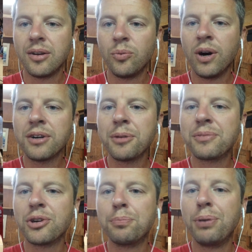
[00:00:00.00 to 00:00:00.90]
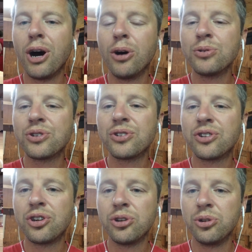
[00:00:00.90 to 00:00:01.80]
Welcome to post
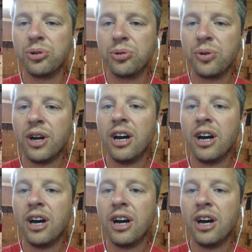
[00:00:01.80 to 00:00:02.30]
two